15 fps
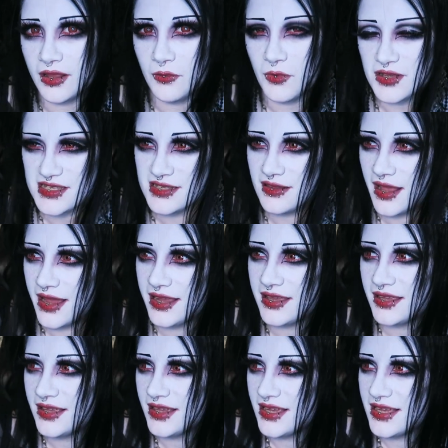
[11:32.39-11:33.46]
It wasn't like
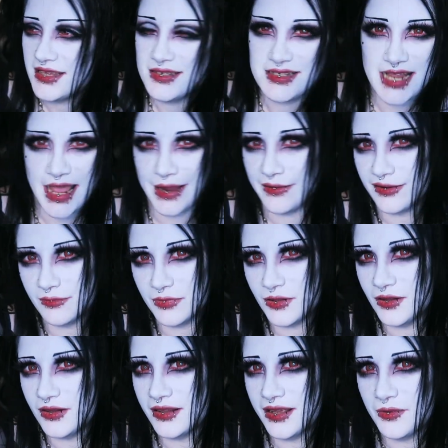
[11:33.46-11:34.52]

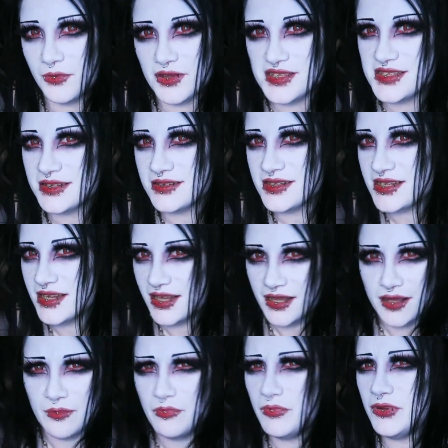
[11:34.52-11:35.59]
terrible. It wasn't
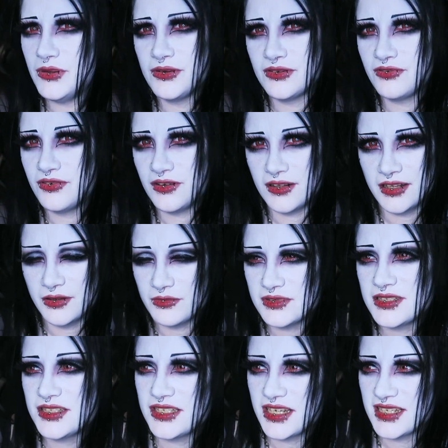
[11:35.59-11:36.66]
beautiful. It
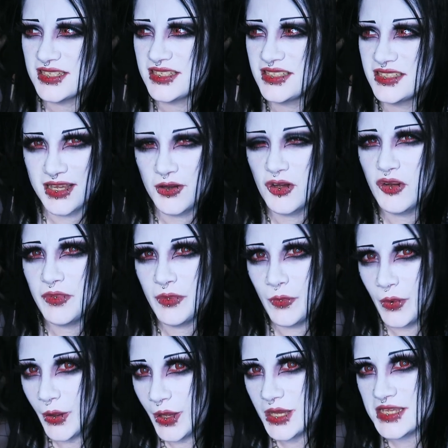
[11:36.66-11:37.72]
was just, it could have been
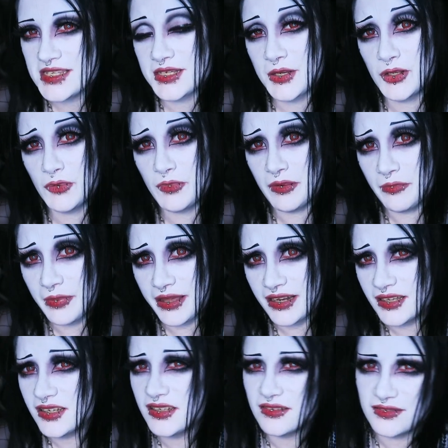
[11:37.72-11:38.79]
worse. It could have been
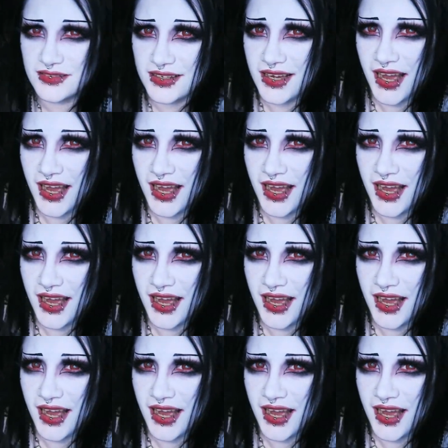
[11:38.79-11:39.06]
better.